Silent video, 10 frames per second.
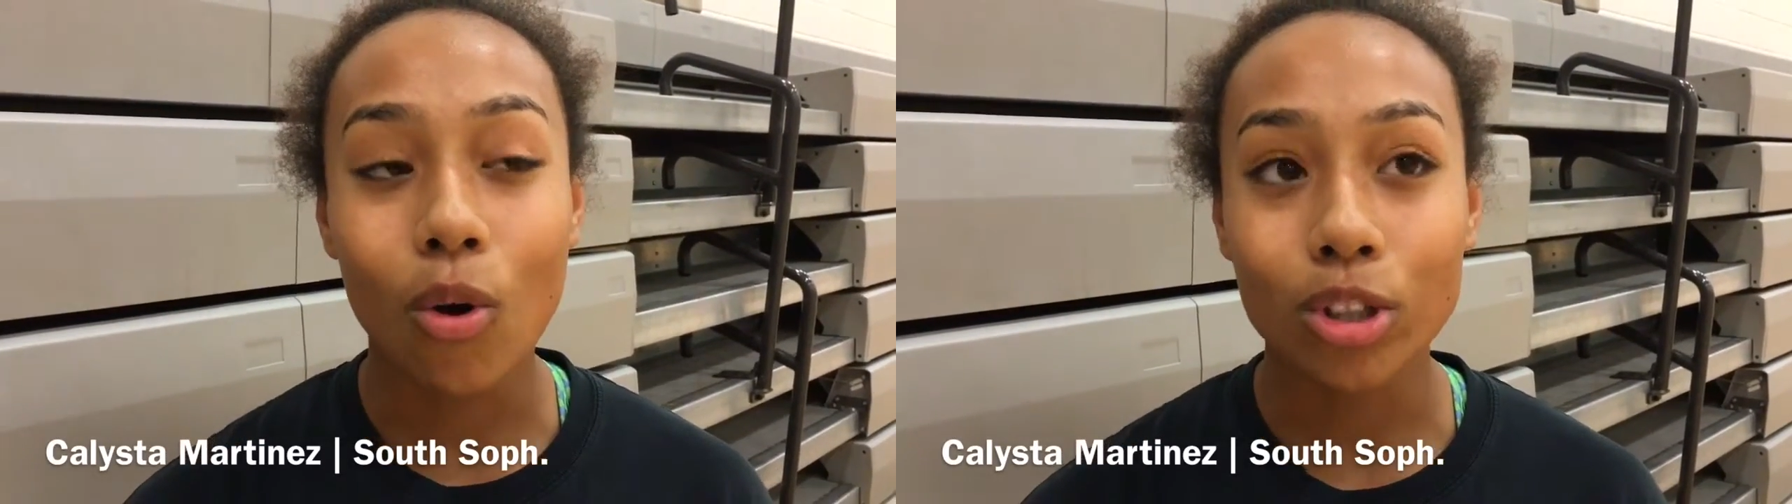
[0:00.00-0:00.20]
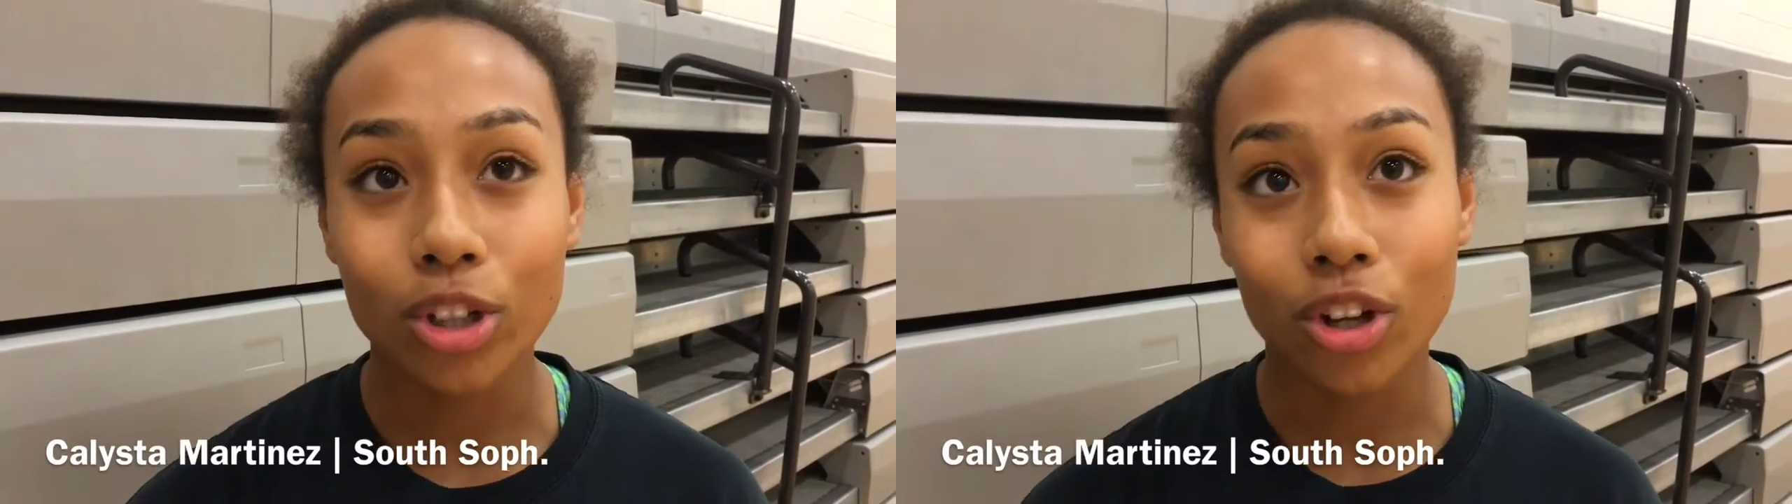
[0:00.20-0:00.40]

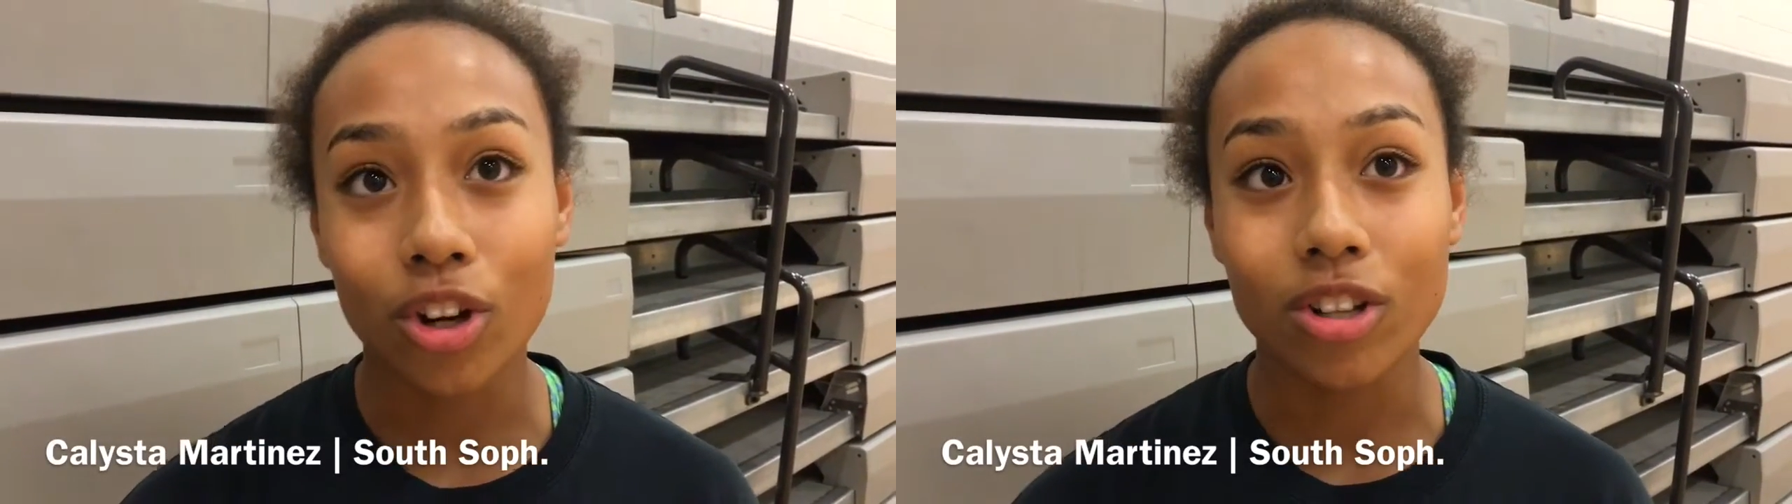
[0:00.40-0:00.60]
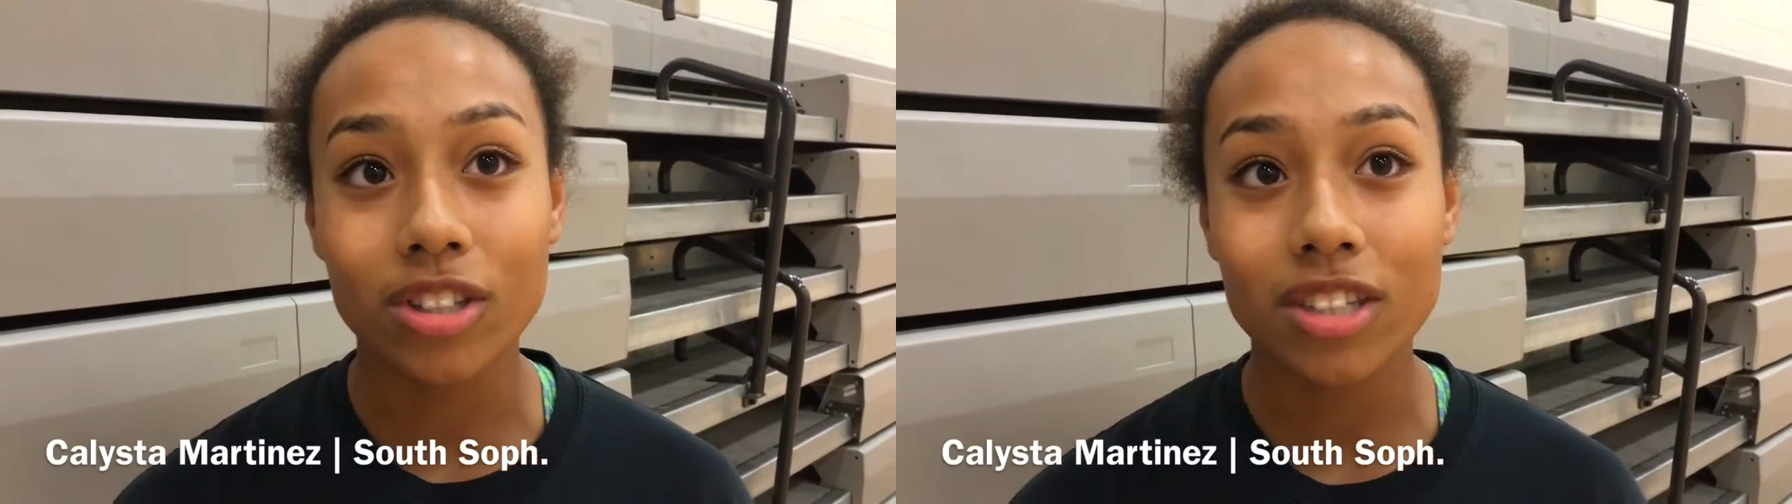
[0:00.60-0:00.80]
older
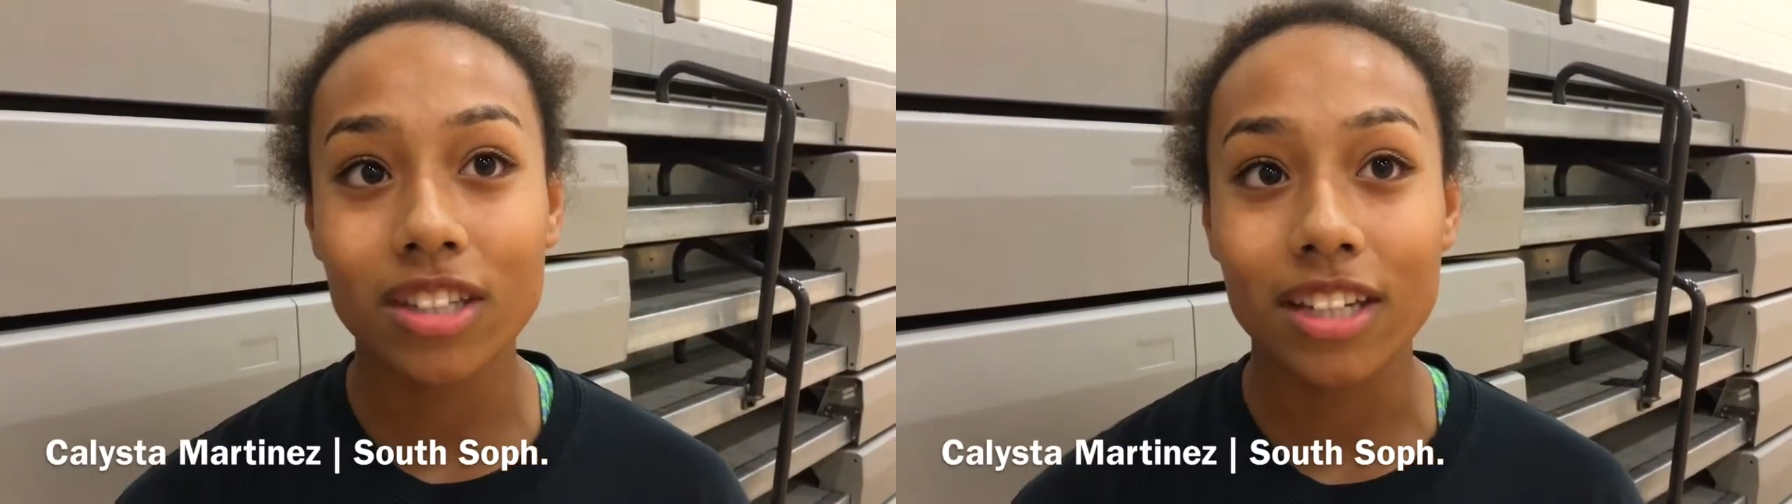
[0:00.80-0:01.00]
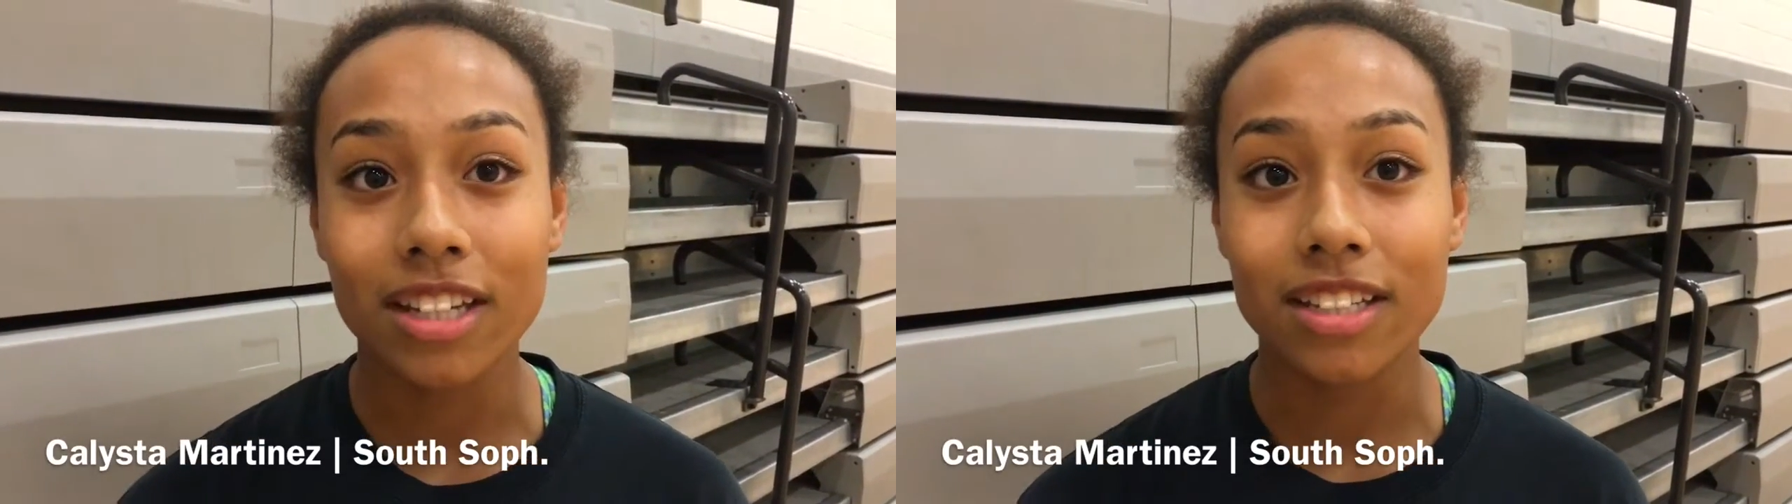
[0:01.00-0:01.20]

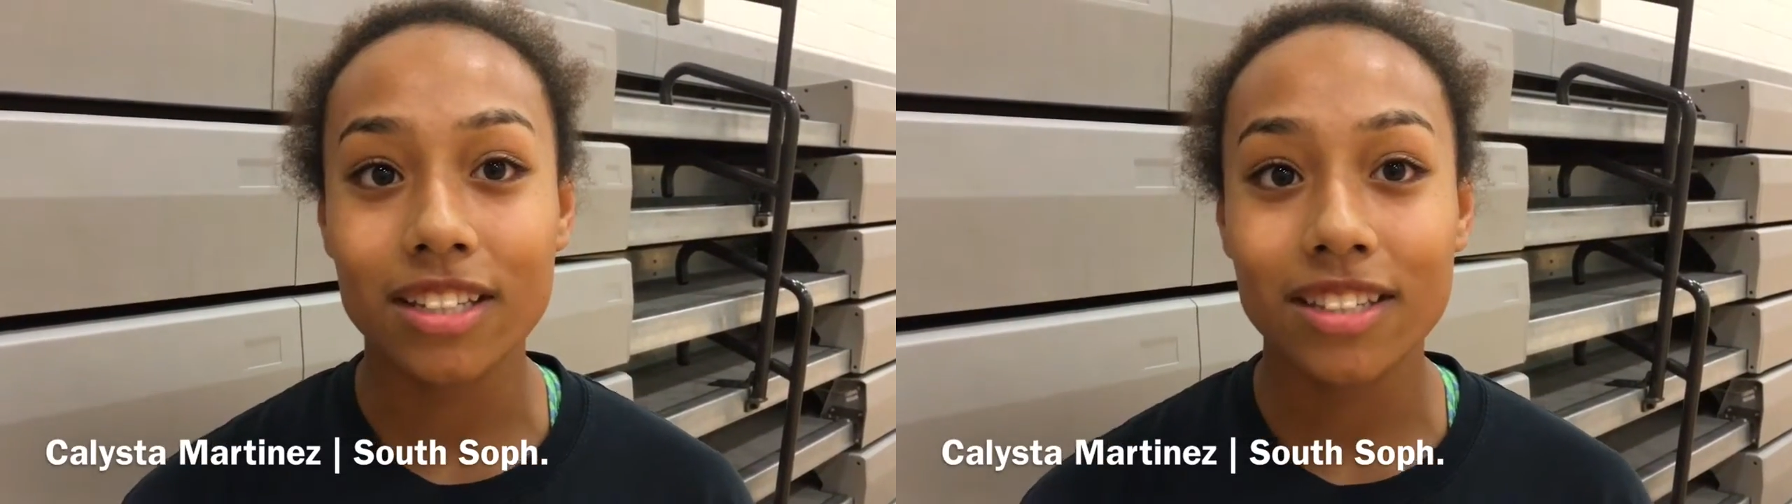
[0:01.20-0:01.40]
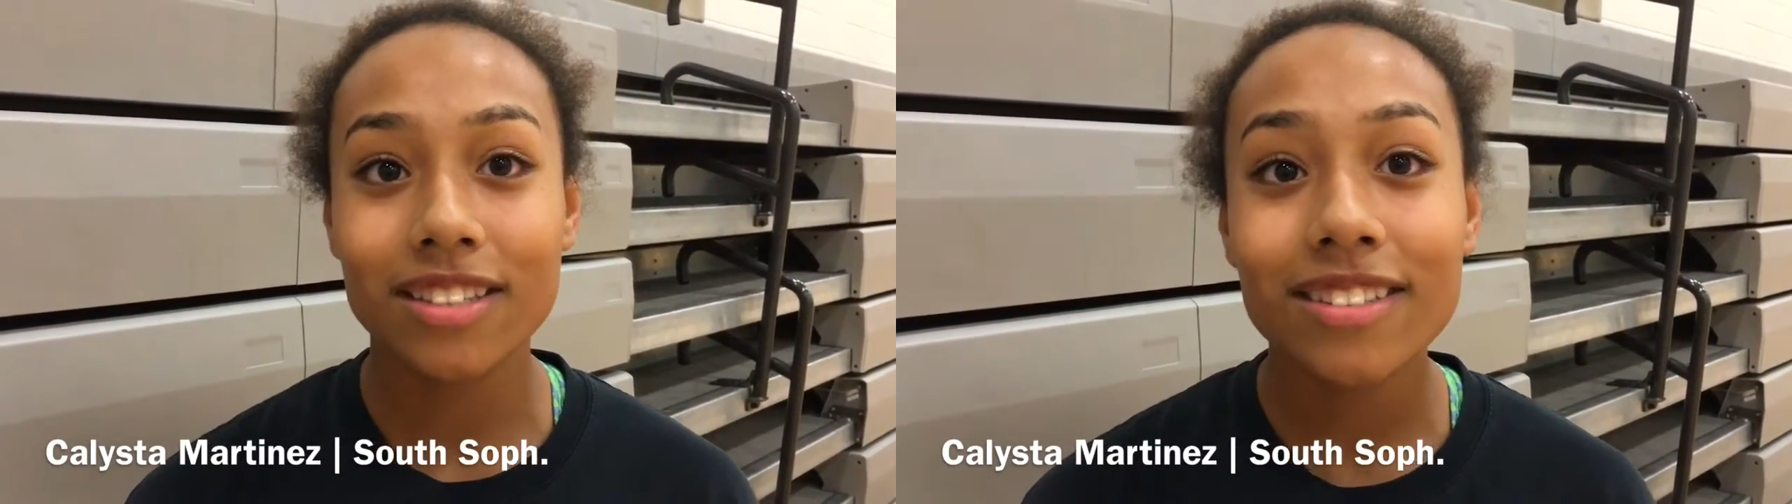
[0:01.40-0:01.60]
girls
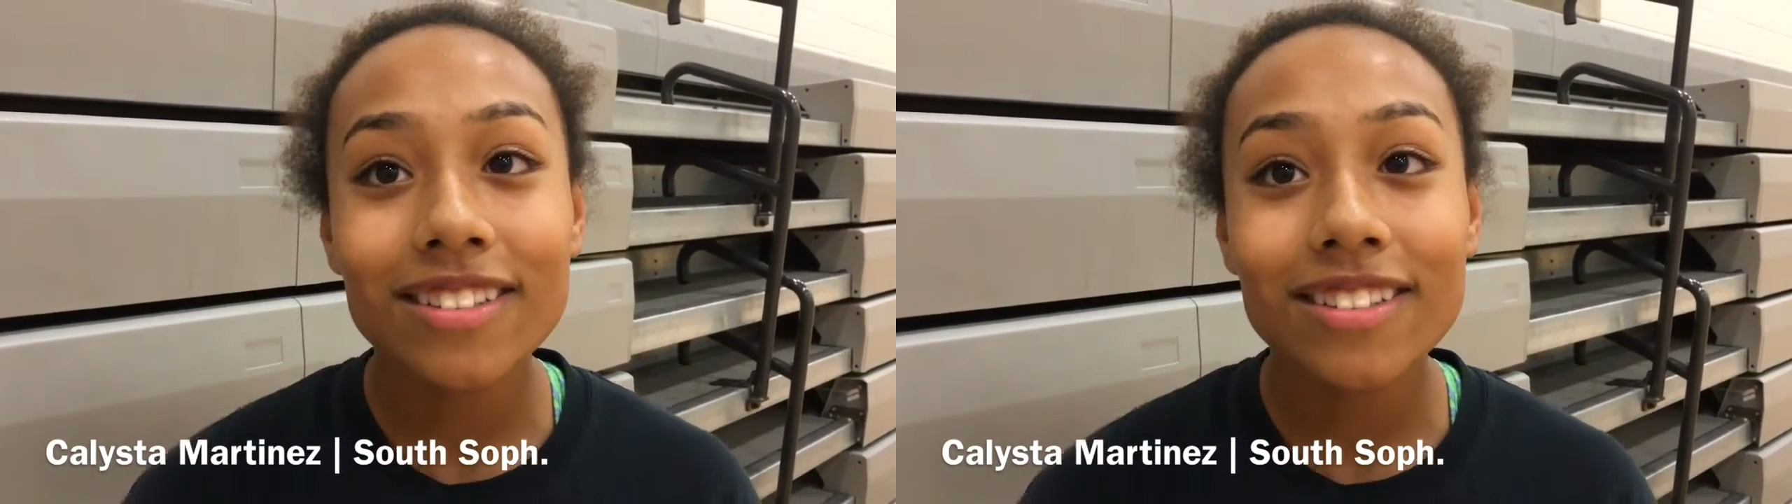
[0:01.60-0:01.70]
is